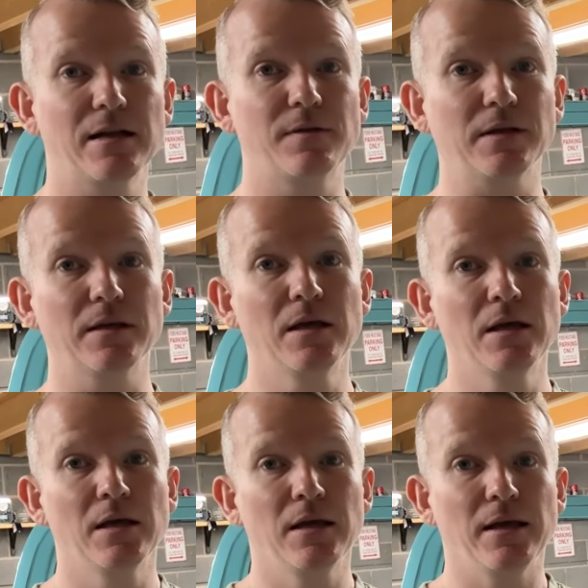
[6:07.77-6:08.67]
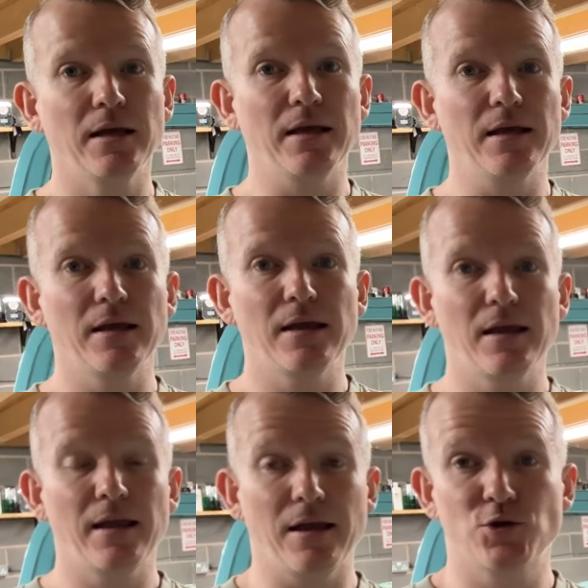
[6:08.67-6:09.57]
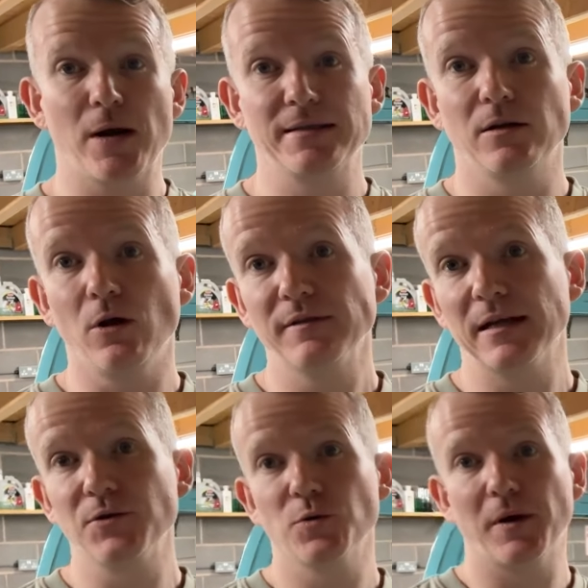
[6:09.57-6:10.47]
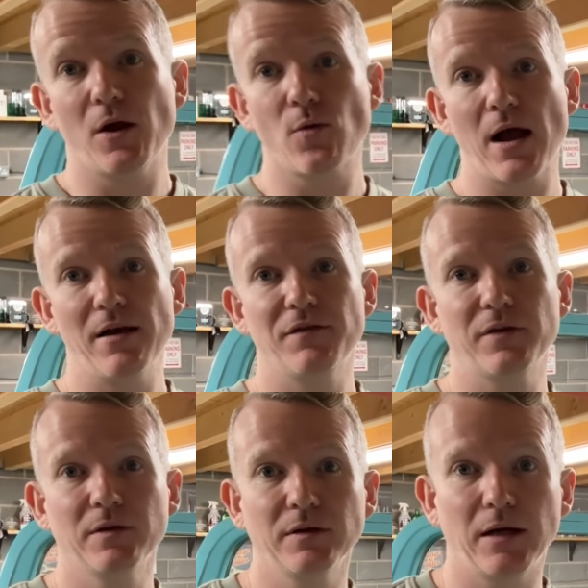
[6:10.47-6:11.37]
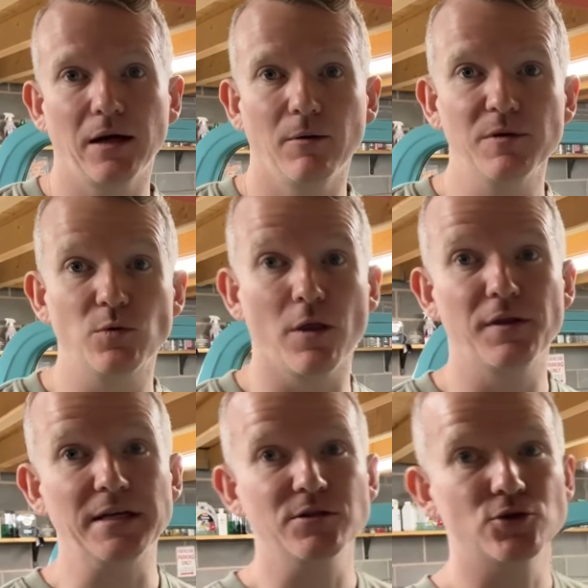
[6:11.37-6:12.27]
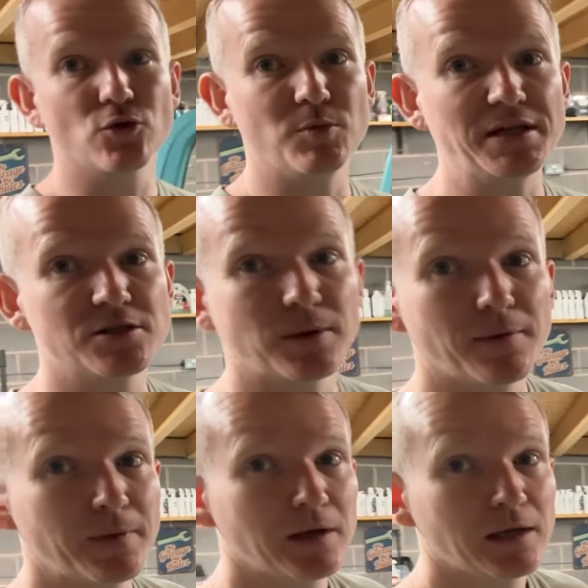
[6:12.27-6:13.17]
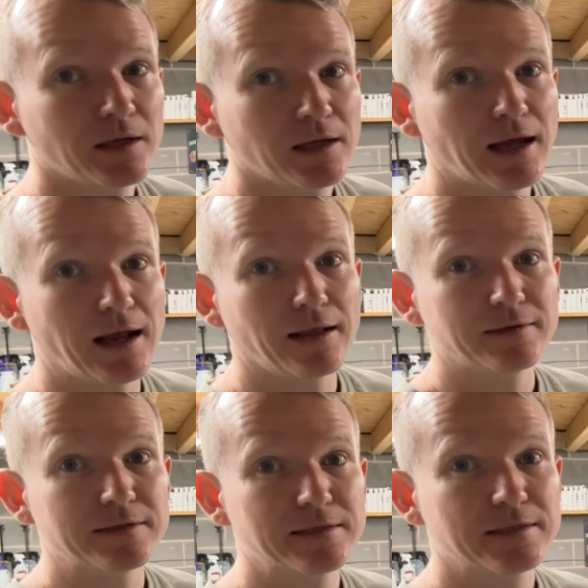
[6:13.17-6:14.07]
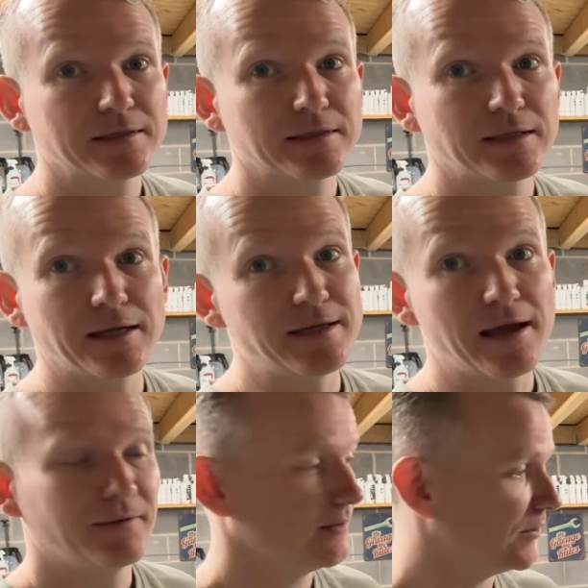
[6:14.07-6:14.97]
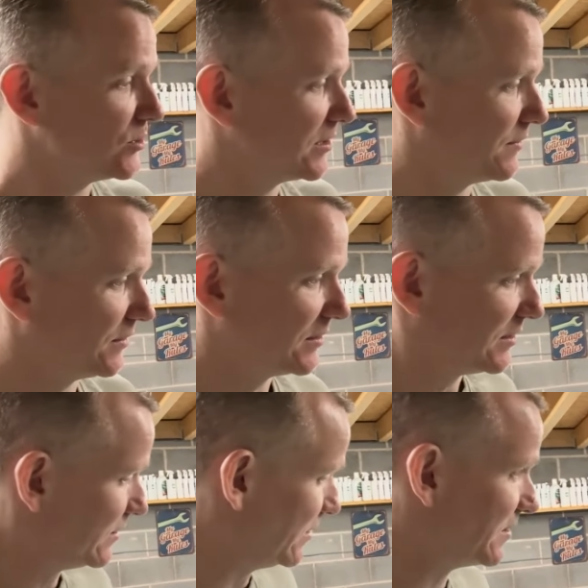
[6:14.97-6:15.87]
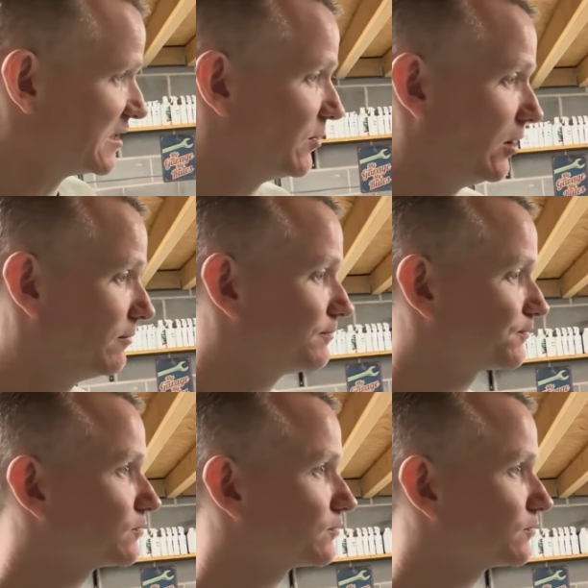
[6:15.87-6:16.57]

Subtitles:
And I think it attracted a lot of attention when it arrived. It's one of the things that drew me to it. And yeah, I think this is spot on.